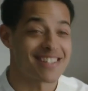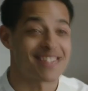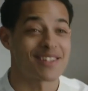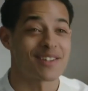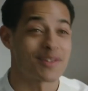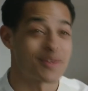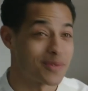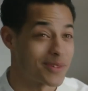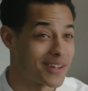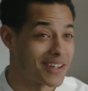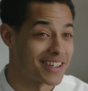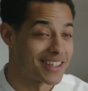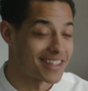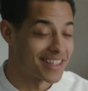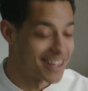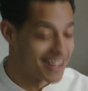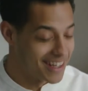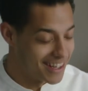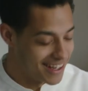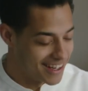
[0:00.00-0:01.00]
was and he
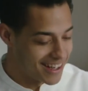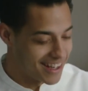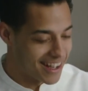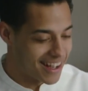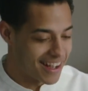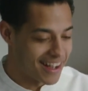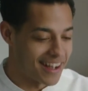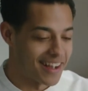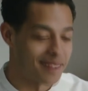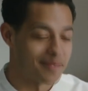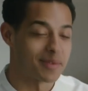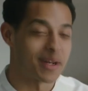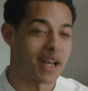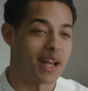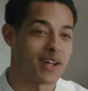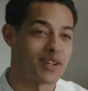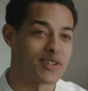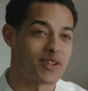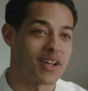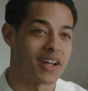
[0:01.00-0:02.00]
answers 82.
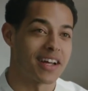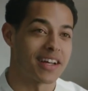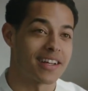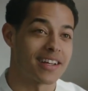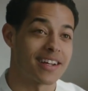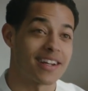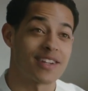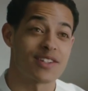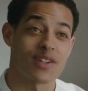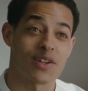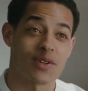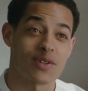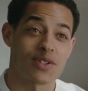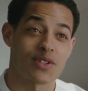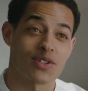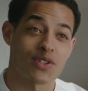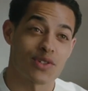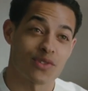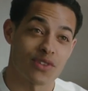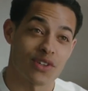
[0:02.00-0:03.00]
Nancy gets
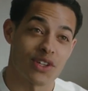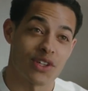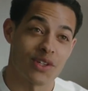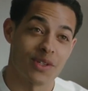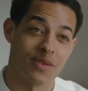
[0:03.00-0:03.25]
shocked after